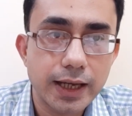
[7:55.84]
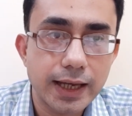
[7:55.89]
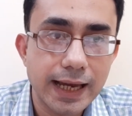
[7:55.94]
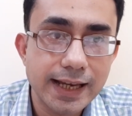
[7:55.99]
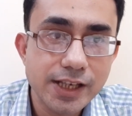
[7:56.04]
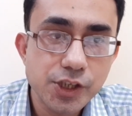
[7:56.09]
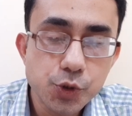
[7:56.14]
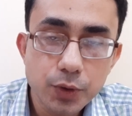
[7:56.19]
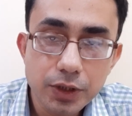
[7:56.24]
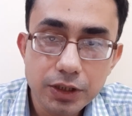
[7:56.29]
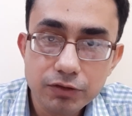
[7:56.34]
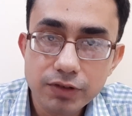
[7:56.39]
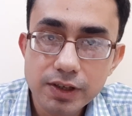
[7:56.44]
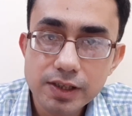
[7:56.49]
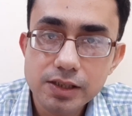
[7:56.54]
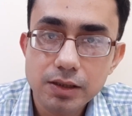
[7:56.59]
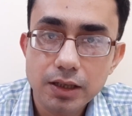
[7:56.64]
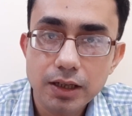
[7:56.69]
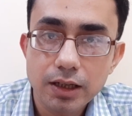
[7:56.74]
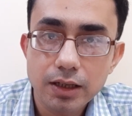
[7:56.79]
as you
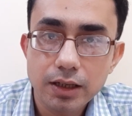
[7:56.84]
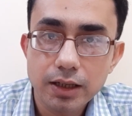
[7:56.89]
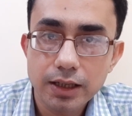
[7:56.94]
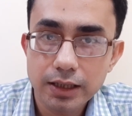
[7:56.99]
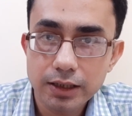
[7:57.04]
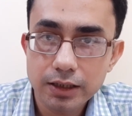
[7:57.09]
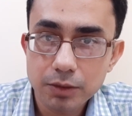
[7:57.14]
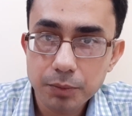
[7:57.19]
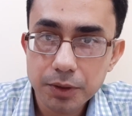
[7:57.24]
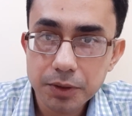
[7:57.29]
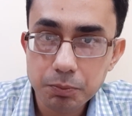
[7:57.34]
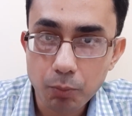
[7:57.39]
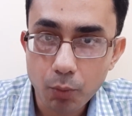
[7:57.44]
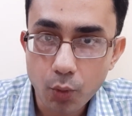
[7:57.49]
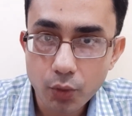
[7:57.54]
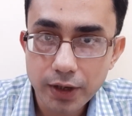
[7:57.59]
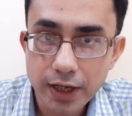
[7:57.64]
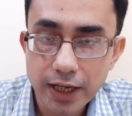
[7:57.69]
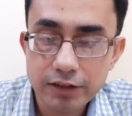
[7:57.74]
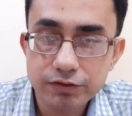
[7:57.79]
invest a little bit
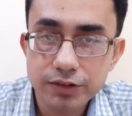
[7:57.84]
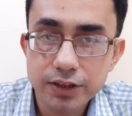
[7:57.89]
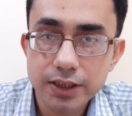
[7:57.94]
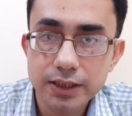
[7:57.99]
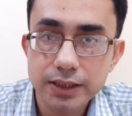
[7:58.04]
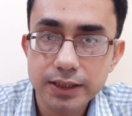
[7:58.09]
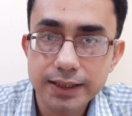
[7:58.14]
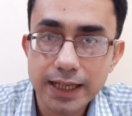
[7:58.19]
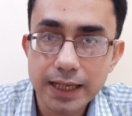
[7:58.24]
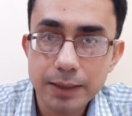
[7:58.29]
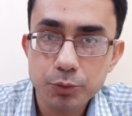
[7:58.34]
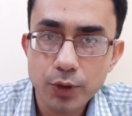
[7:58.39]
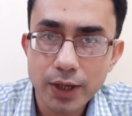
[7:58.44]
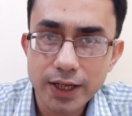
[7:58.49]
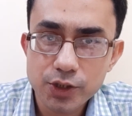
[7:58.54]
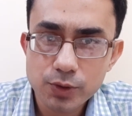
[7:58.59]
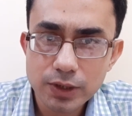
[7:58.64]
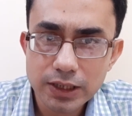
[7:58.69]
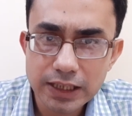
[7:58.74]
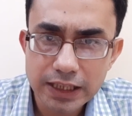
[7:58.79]
more effort and time, you
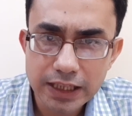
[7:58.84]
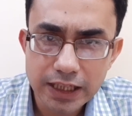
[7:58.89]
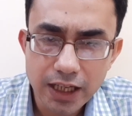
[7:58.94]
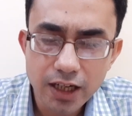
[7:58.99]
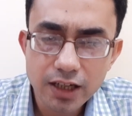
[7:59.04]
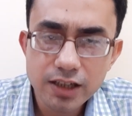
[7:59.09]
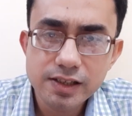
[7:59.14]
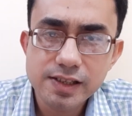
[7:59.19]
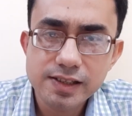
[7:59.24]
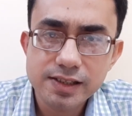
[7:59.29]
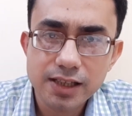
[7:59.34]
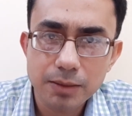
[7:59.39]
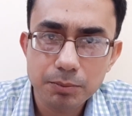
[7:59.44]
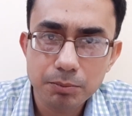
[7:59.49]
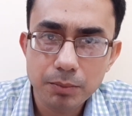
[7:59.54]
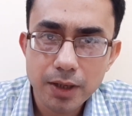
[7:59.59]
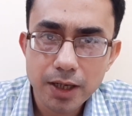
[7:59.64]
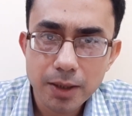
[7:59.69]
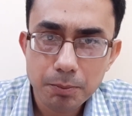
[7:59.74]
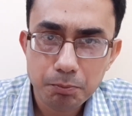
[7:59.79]
actually learn
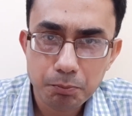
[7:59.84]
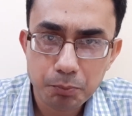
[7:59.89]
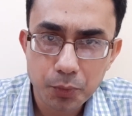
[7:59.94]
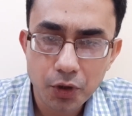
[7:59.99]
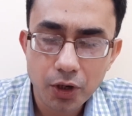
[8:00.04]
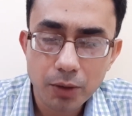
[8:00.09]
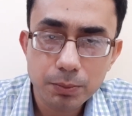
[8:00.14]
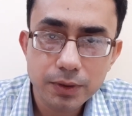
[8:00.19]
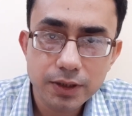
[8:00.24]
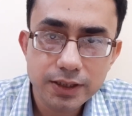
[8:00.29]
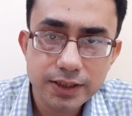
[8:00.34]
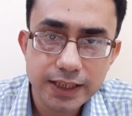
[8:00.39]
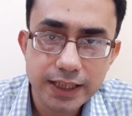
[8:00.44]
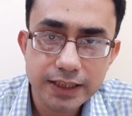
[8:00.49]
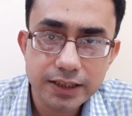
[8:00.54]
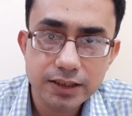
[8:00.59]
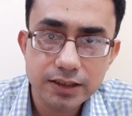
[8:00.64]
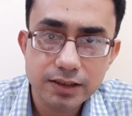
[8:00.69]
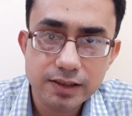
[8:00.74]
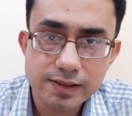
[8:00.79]
some proper
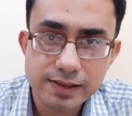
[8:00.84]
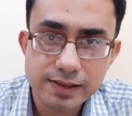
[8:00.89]
technical